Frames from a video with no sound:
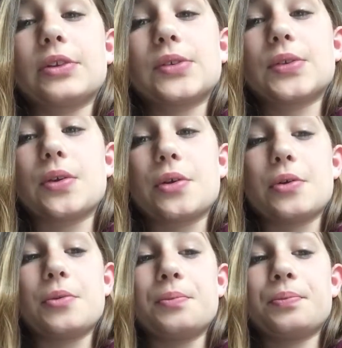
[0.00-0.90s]

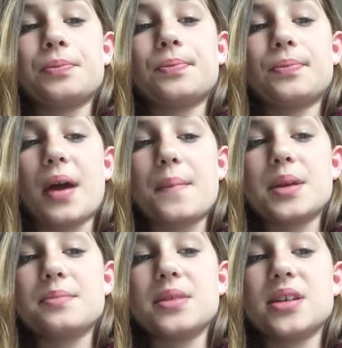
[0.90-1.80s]
so that
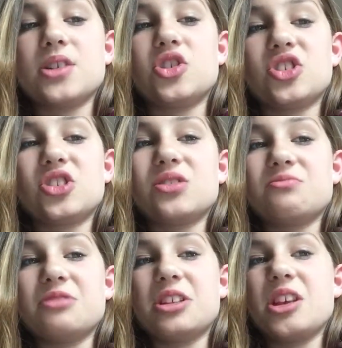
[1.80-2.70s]
made me just
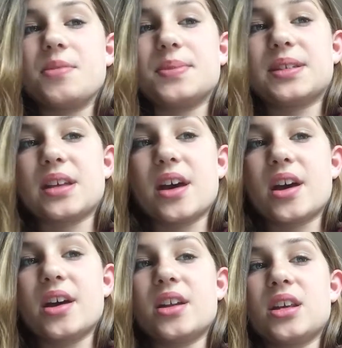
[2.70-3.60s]
really
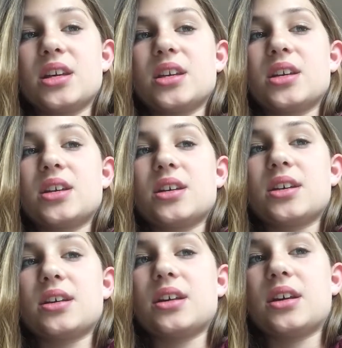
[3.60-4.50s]
upset.
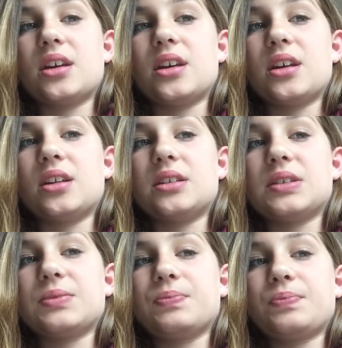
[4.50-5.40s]
And
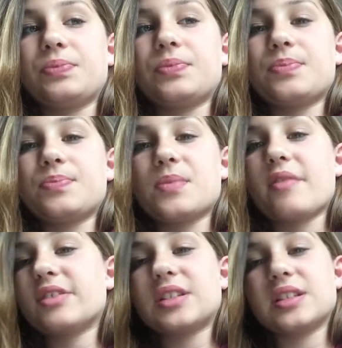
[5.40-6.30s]

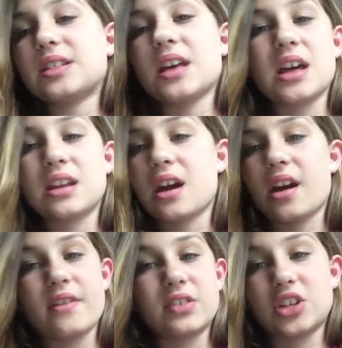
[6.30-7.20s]
ever since then, I
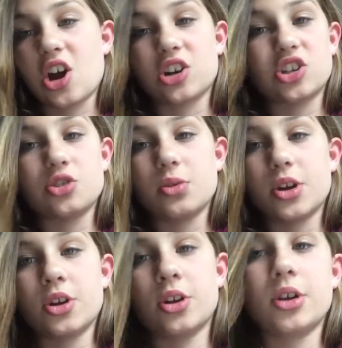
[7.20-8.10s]
haven't talked to
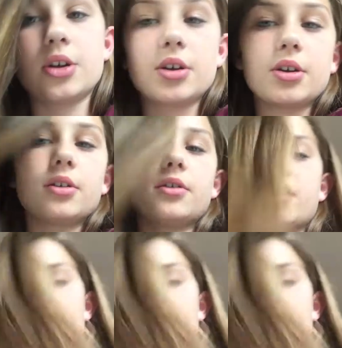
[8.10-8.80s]
her. The